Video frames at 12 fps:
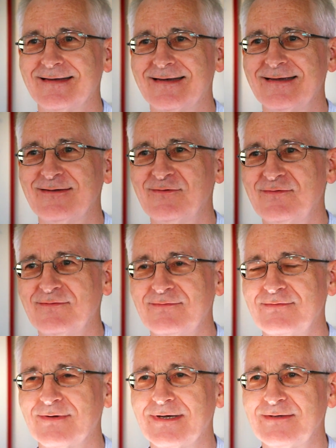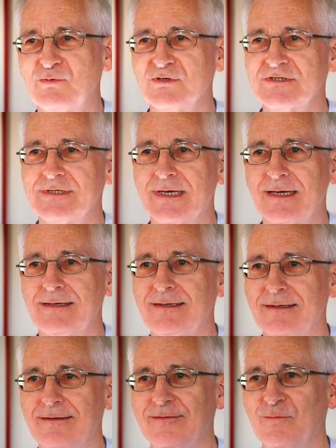I tried to push the
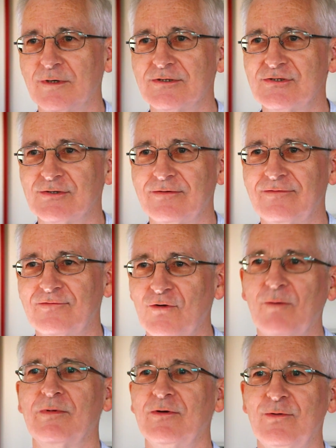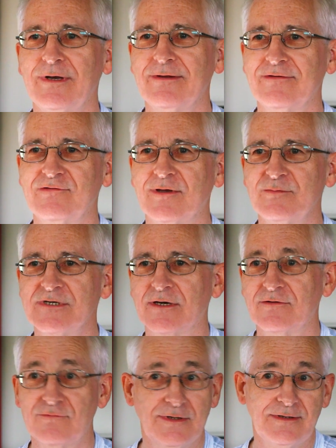idea that one should stop calling the
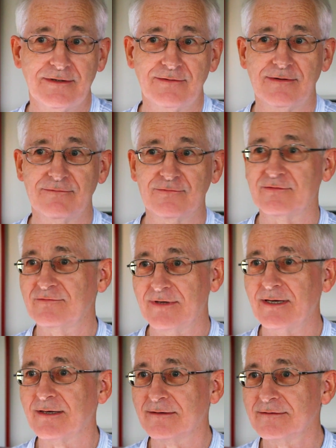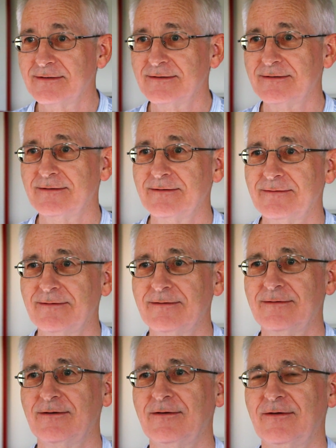subject string theory for a start,
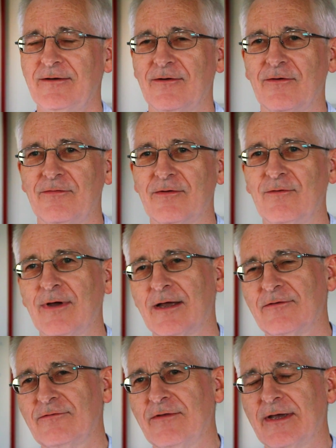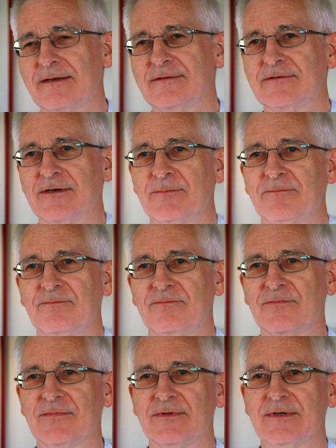mm-hmm. on the grounds that um,
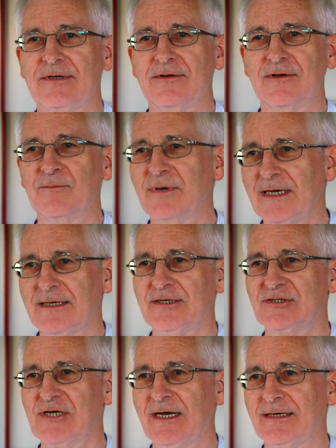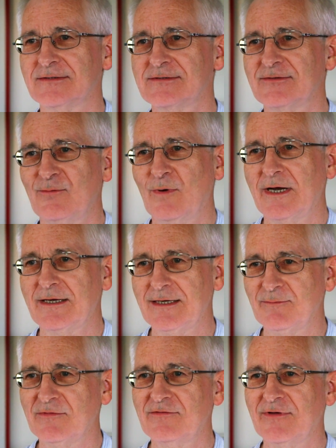it had completely changed. So why
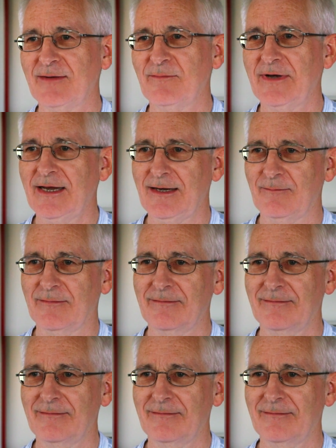keep the same name?